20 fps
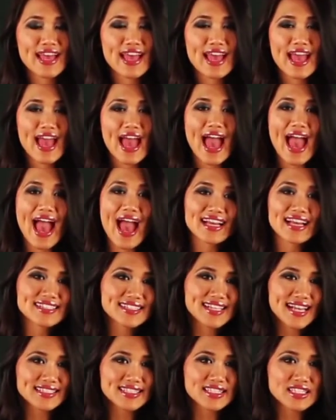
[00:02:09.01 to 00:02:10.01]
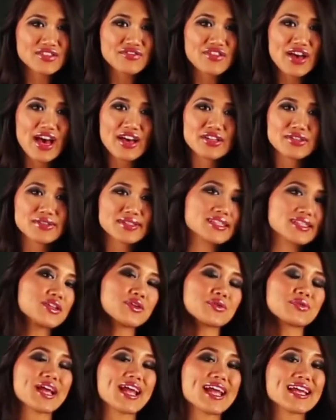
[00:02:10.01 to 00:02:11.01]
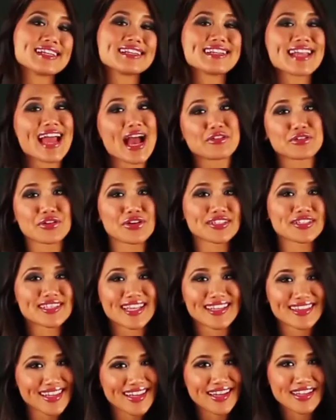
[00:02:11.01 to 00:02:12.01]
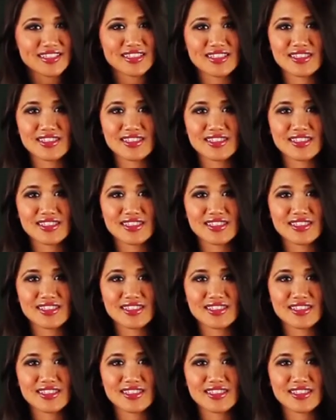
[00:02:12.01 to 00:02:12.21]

Accessing the values in the array now looks like this.